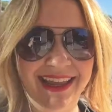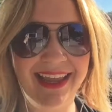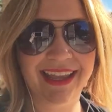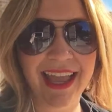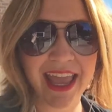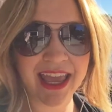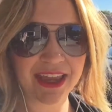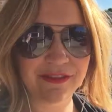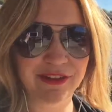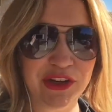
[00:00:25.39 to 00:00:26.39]

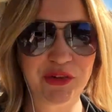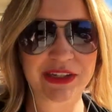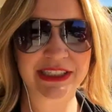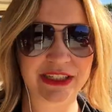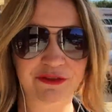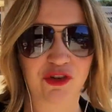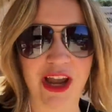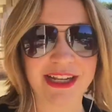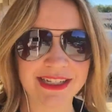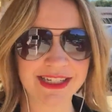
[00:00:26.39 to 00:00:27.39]
Hey, fundraising
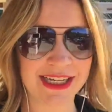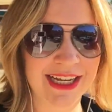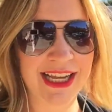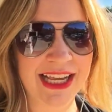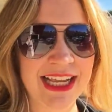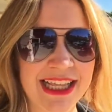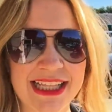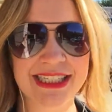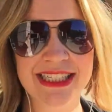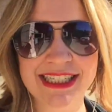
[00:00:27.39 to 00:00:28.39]
friends.
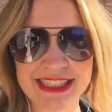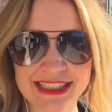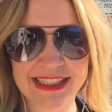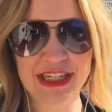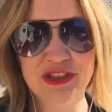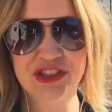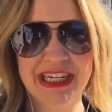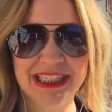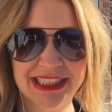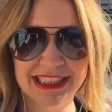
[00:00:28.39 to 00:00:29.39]
This is Taylor
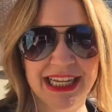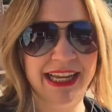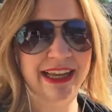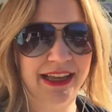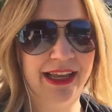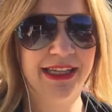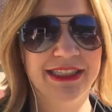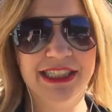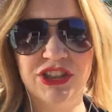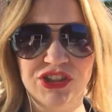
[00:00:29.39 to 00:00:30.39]
Shanklin, aka
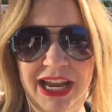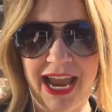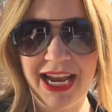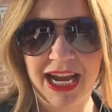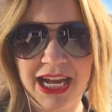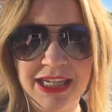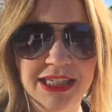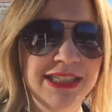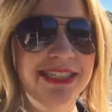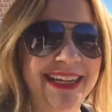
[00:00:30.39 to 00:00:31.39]
T. Shank.
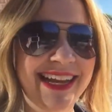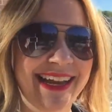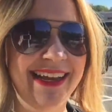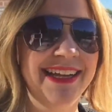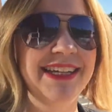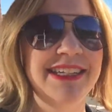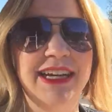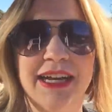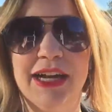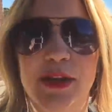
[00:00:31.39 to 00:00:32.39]
And
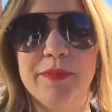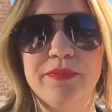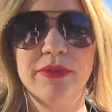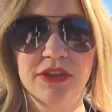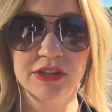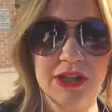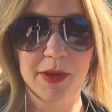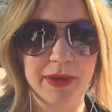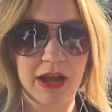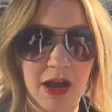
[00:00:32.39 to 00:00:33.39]
just
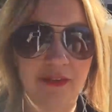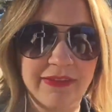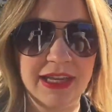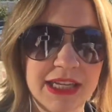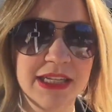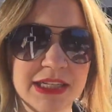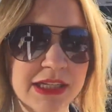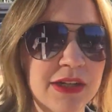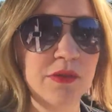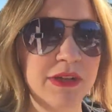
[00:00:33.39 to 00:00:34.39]
got my coffee.
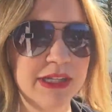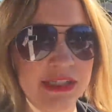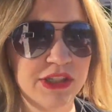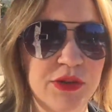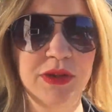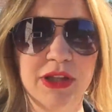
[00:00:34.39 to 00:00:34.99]
Wanted to do